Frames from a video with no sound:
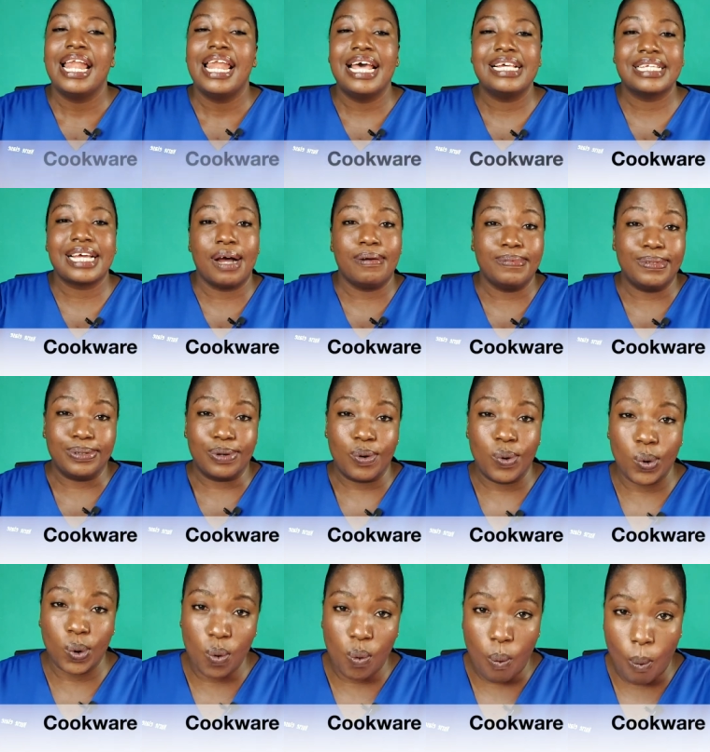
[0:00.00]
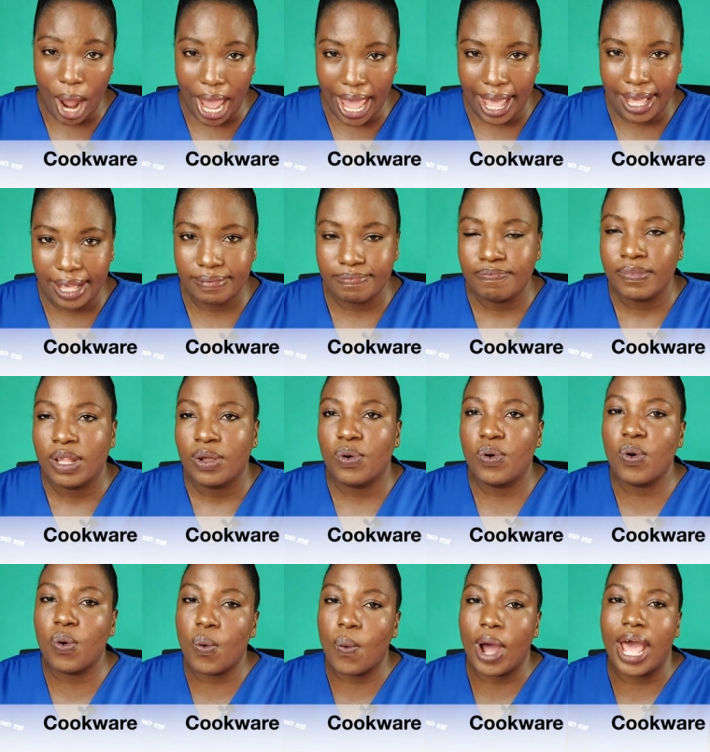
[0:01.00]
Let's come to cookware.
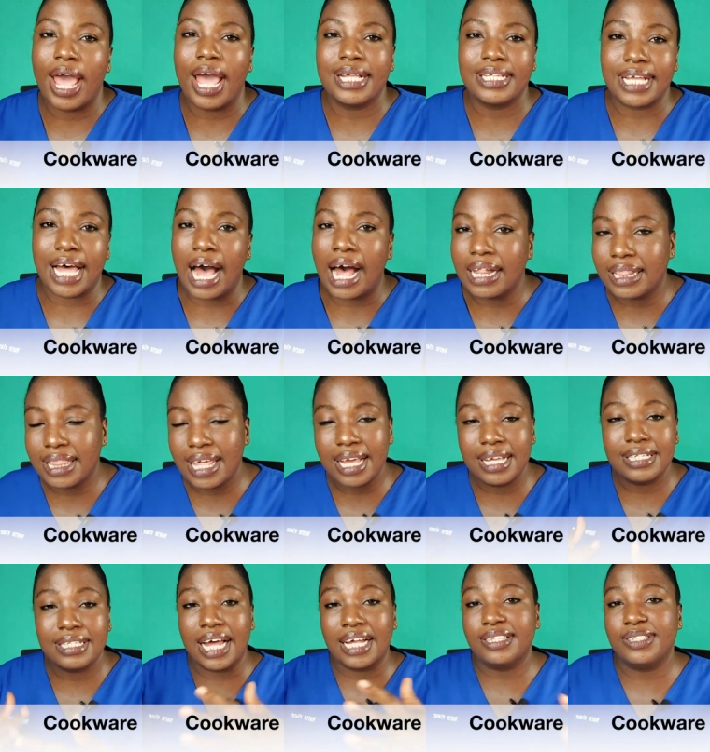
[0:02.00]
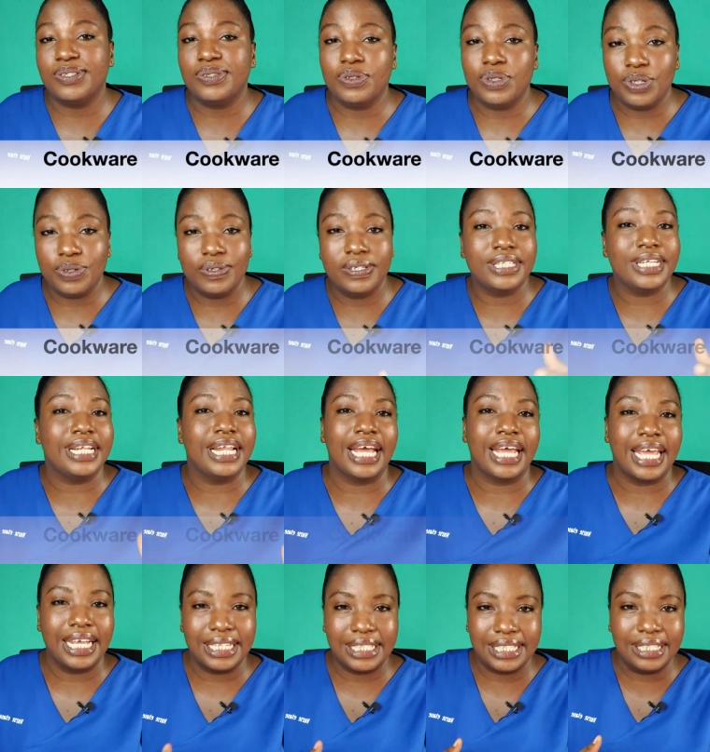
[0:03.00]
Cookwares are things that you use in the
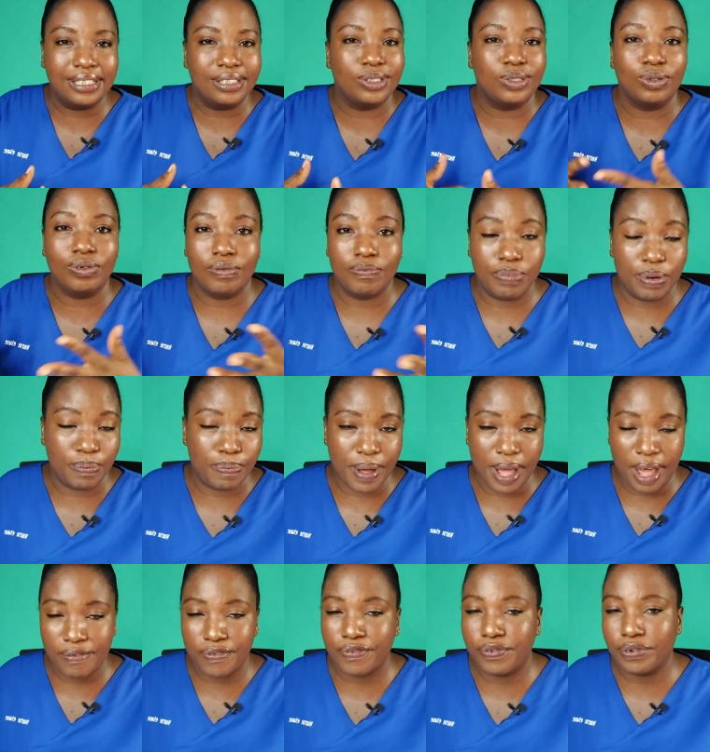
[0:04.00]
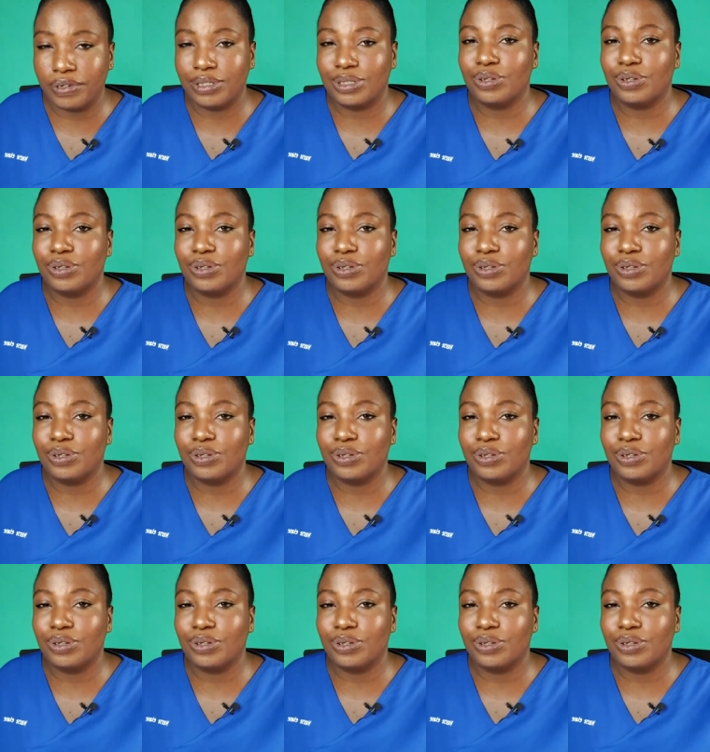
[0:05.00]
kitchen to prepare food.